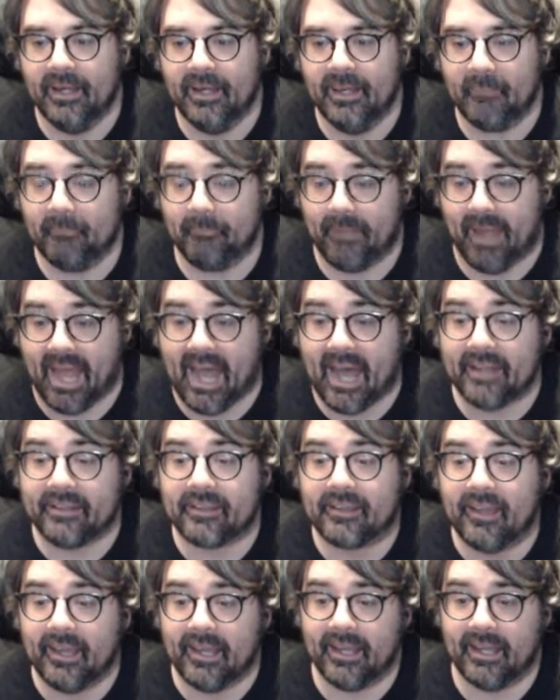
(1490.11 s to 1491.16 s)
Mad
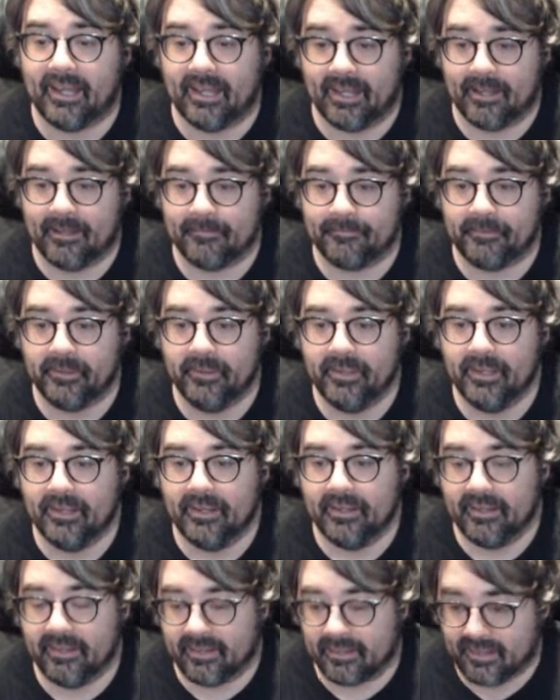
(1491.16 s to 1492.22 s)
Cave
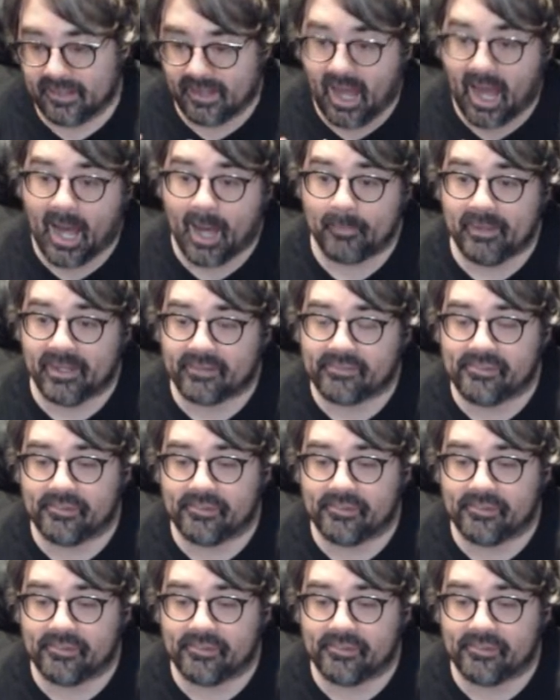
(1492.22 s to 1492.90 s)
Comics